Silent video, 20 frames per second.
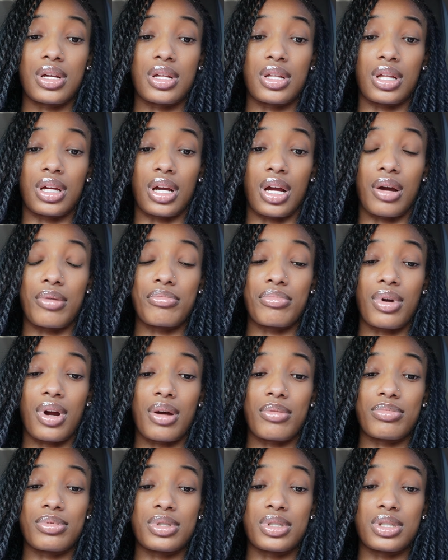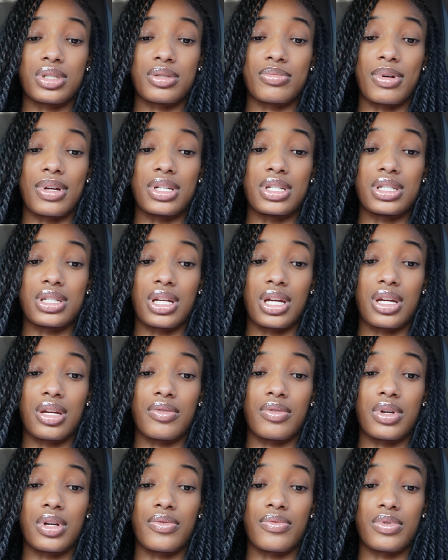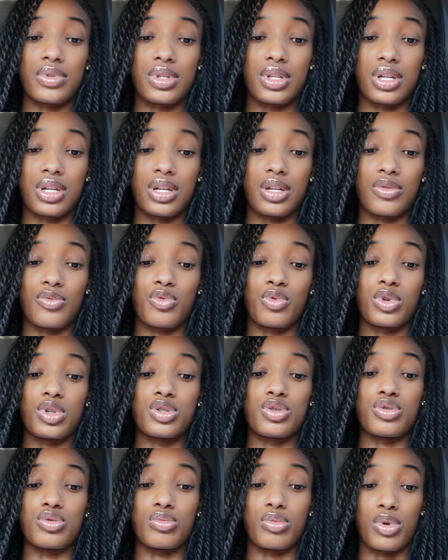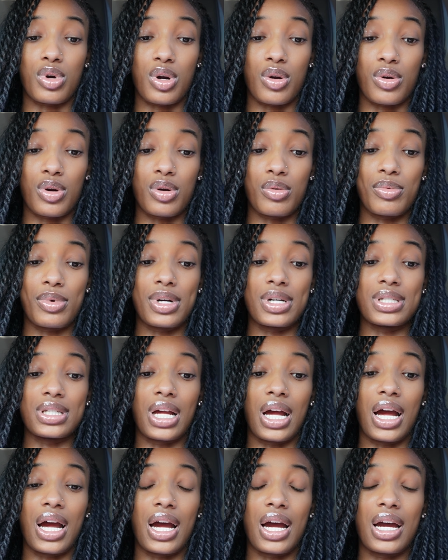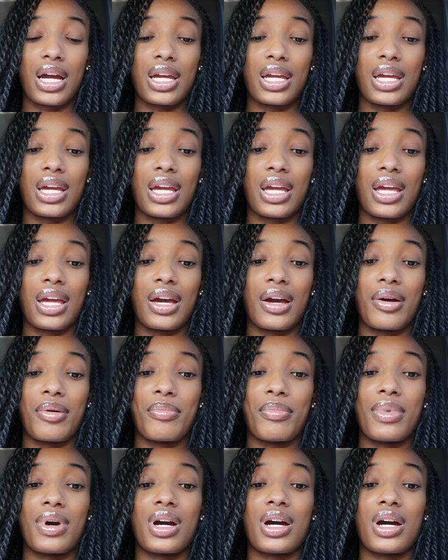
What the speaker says: Like, I'm probably just about to save everything for tomorrow because I am